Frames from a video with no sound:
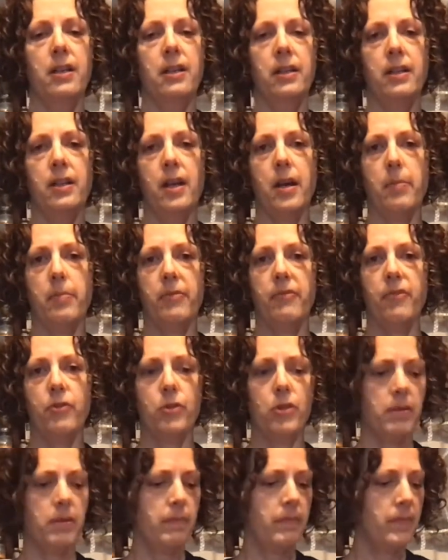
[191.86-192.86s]
cup
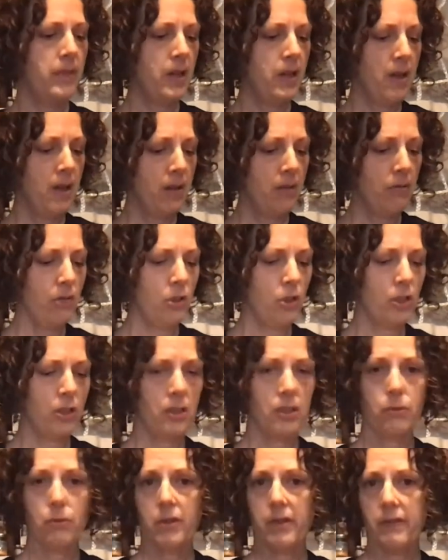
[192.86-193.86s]
form, which is
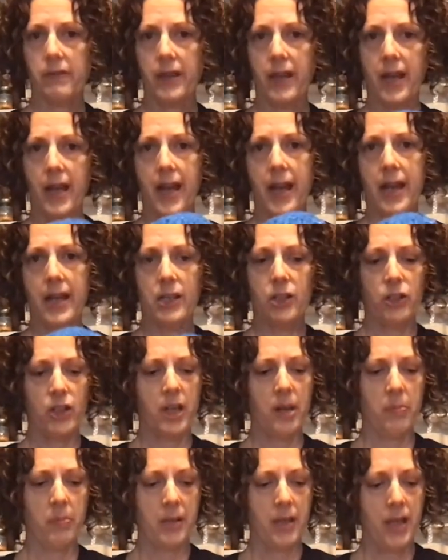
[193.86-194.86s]
sort of a hat
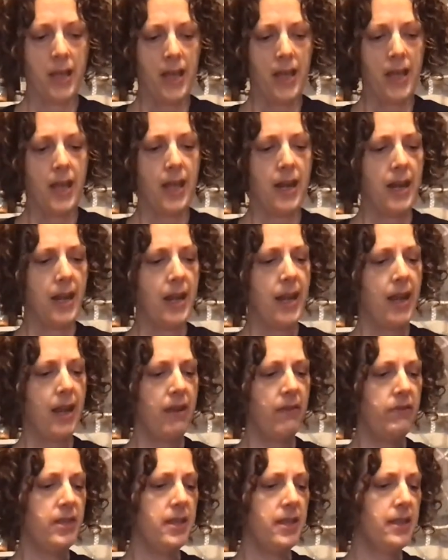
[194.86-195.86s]
shape, and I
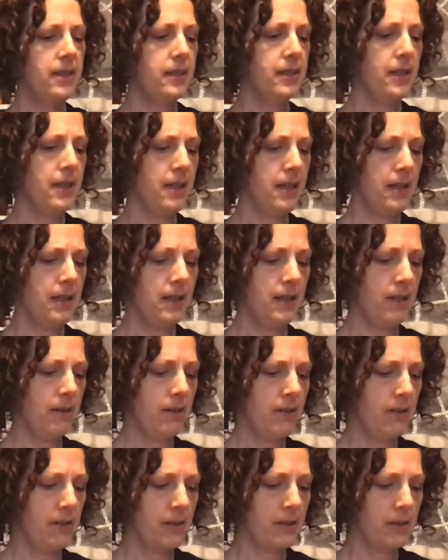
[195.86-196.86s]
have these in
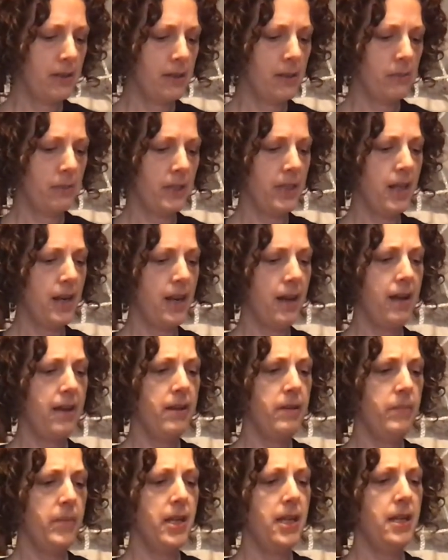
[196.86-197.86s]
here. This is one that I
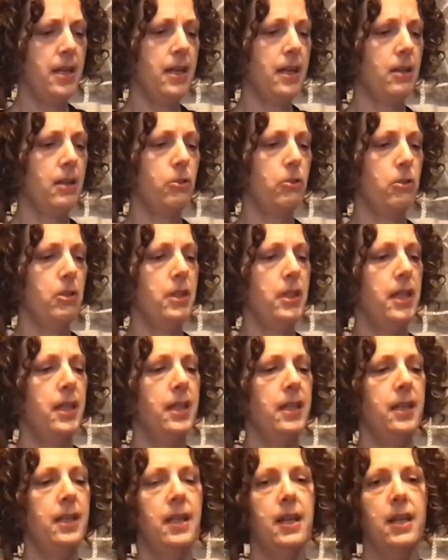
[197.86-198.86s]
made, actually.
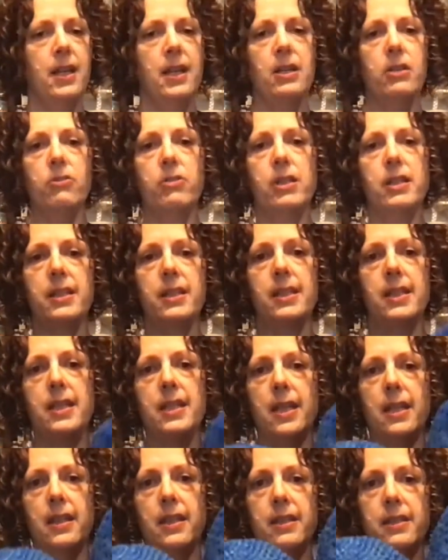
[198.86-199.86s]
You can see
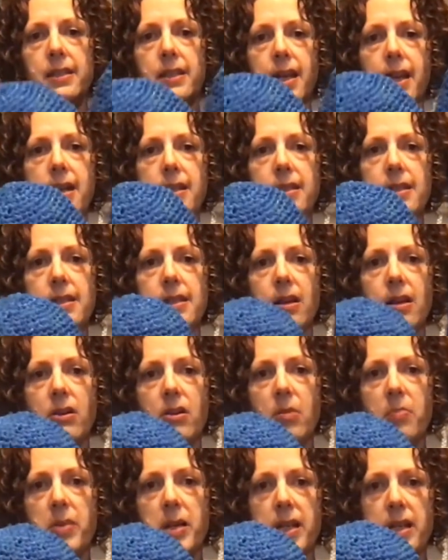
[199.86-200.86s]
that the sizes are
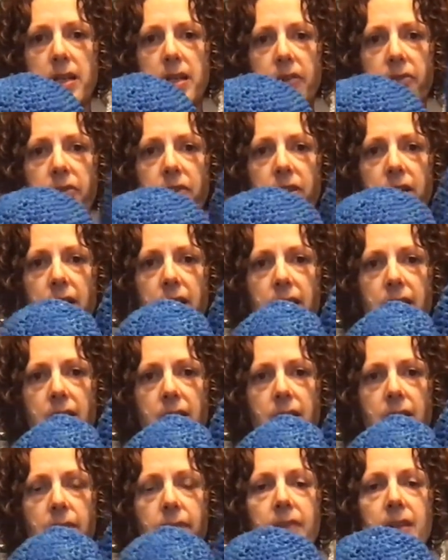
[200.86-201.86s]
a bit different here.